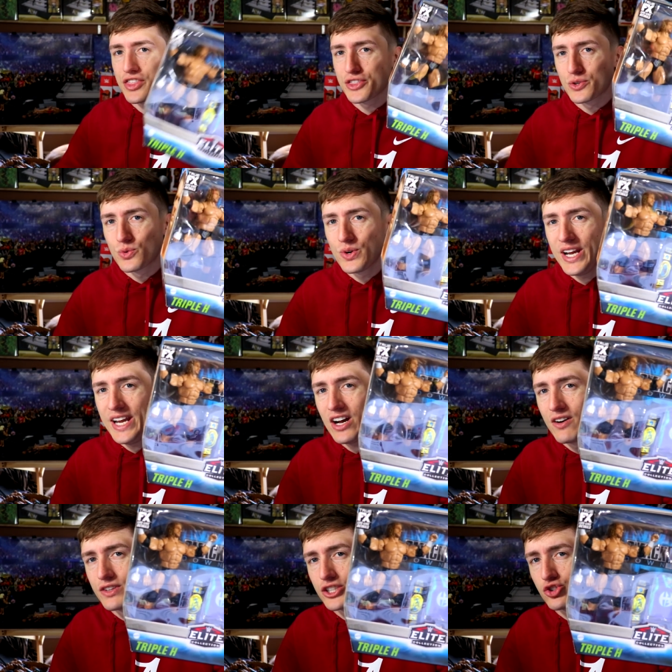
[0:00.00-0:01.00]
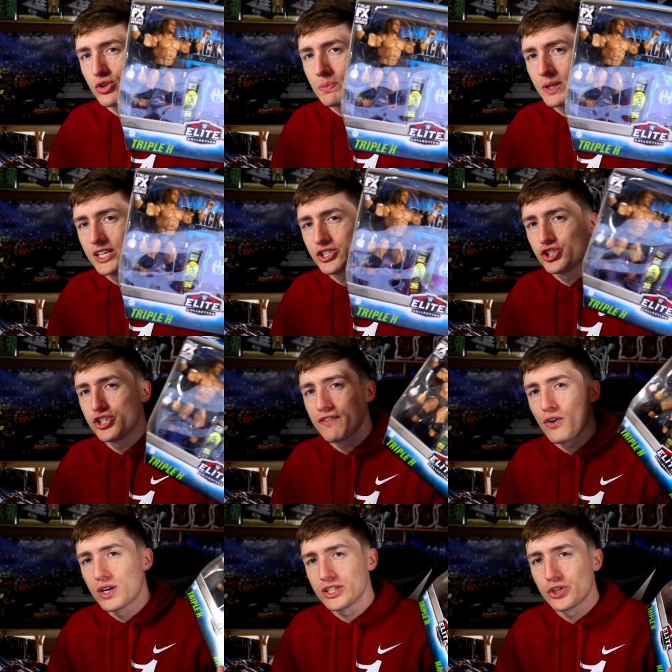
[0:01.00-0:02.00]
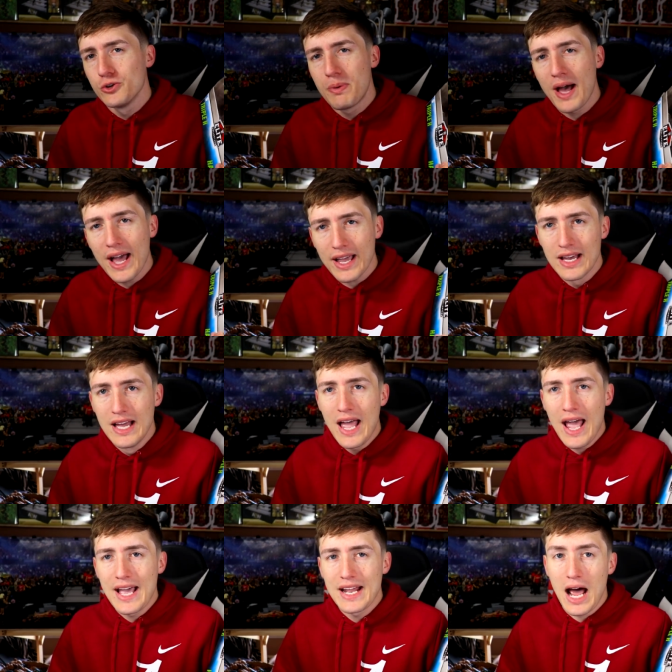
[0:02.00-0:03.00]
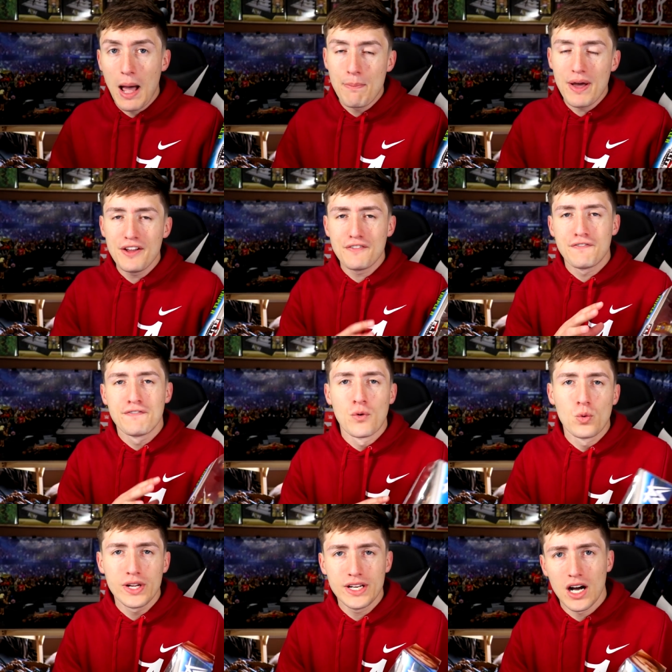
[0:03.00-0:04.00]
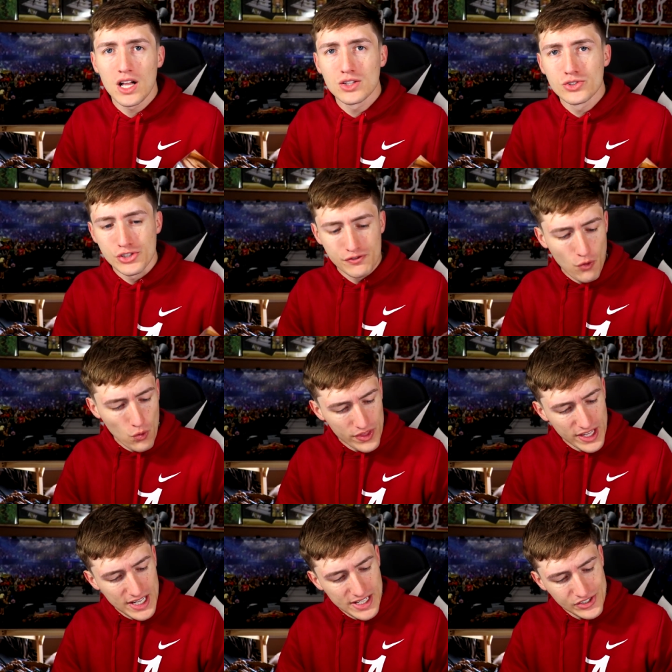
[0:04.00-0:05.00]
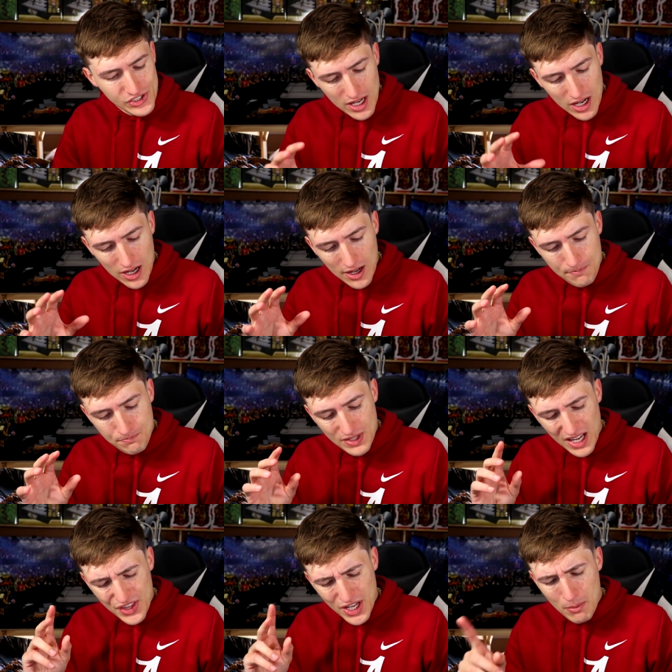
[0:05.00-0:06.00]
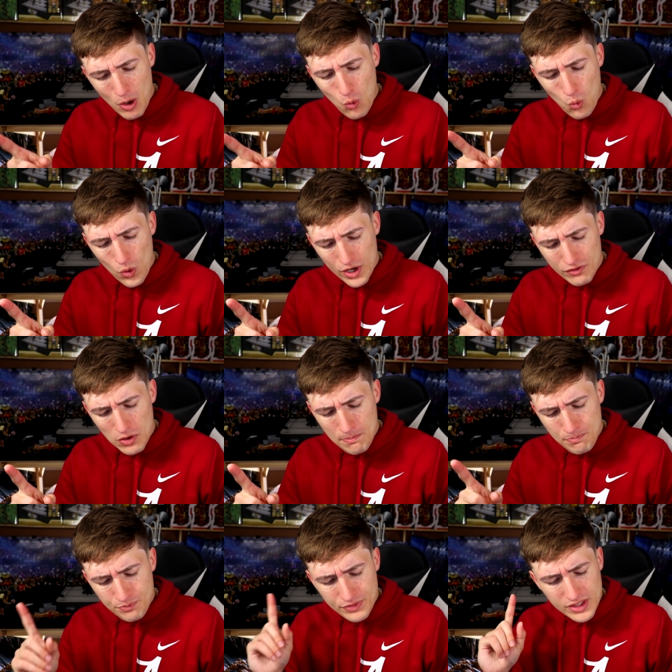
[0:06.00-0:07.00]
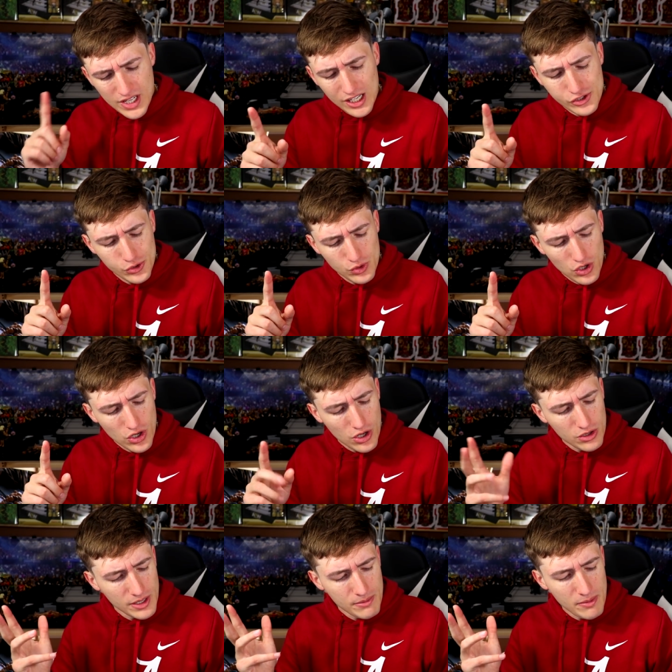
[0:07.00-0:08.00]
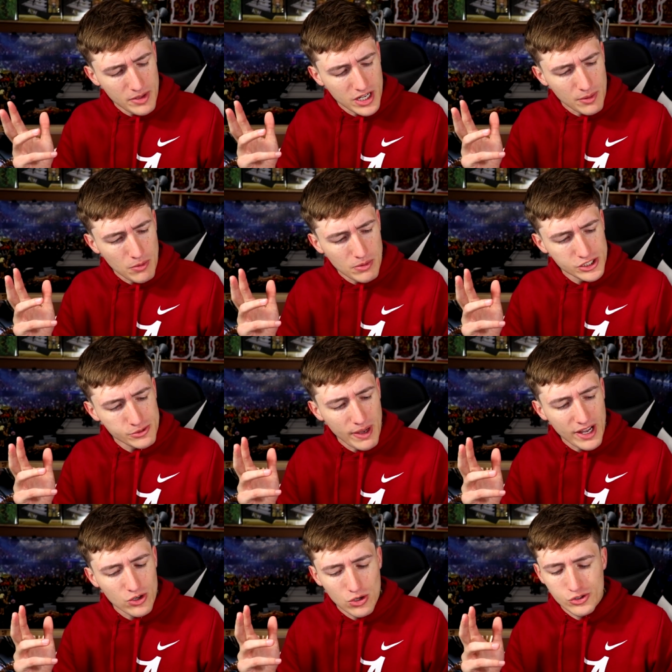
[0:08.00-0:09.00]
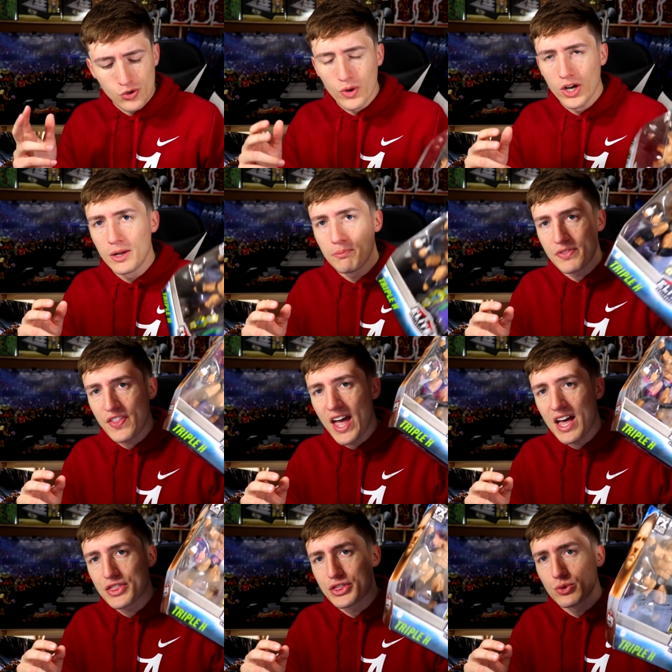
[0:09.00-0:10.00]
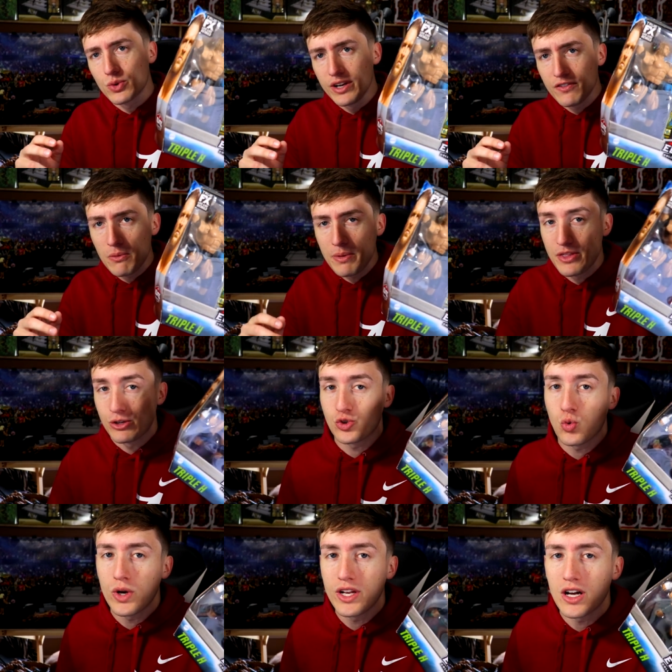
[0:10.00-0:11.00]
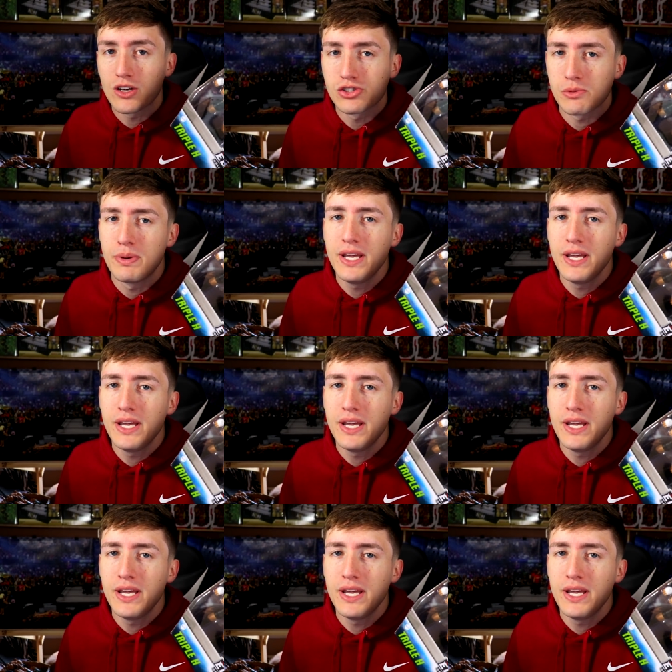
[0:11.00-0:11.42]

three of the Triple H Jeff Hardy two-pack, and I paid forty dollars for these. Um, I think I bought one of them not too long ago, like maybe a couple months back on our toy hunt, but they had three of them and they're twenty dollars a